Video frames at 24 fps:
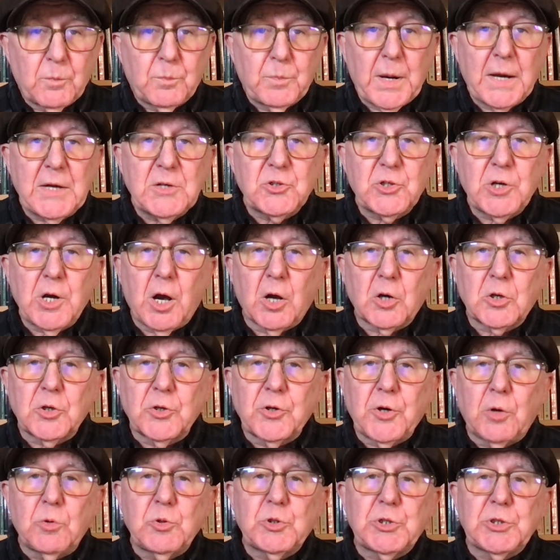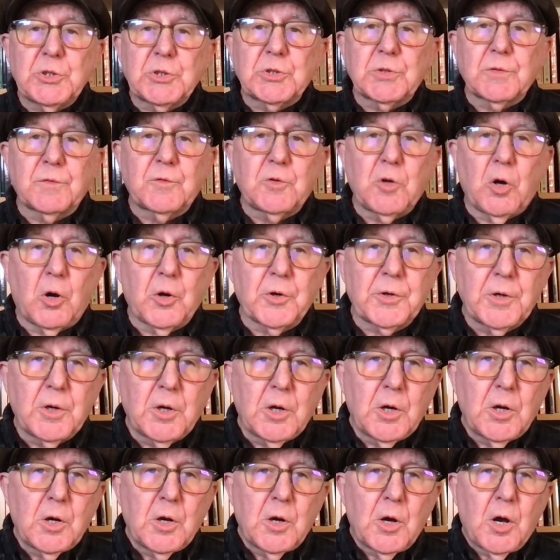Patriarchal notions of God
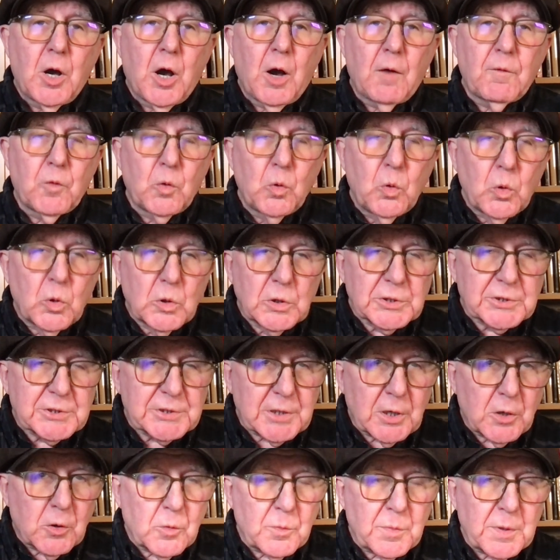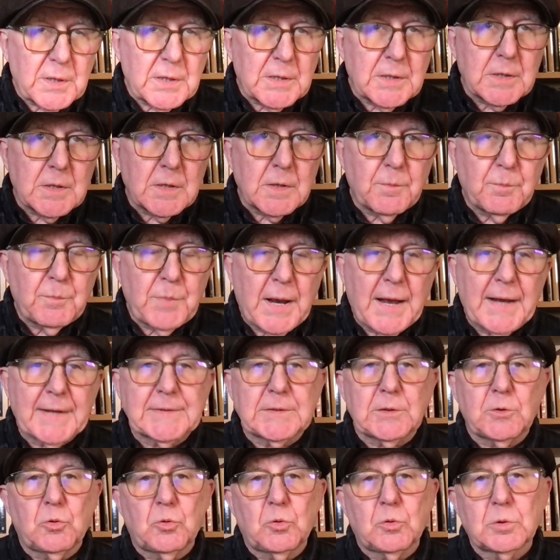have also been
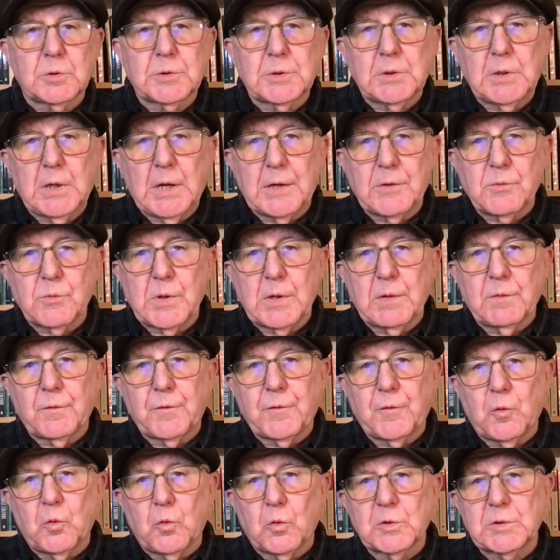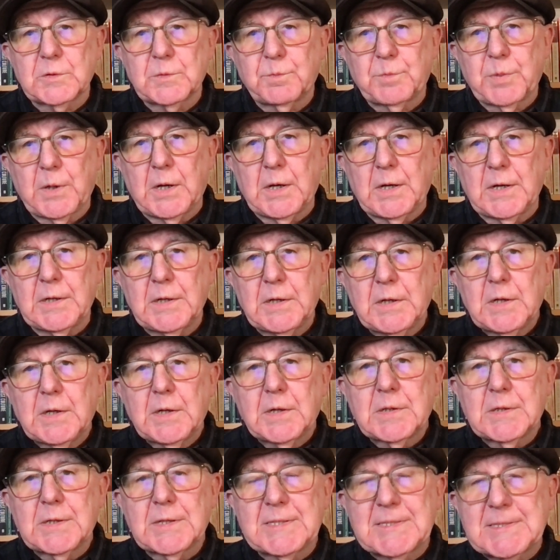peddled and reinforced by
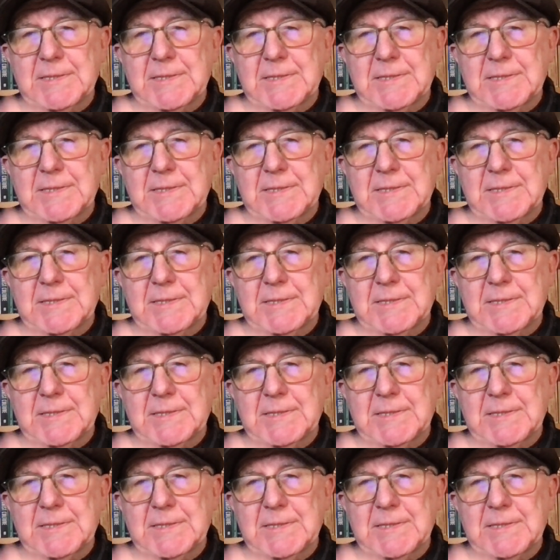the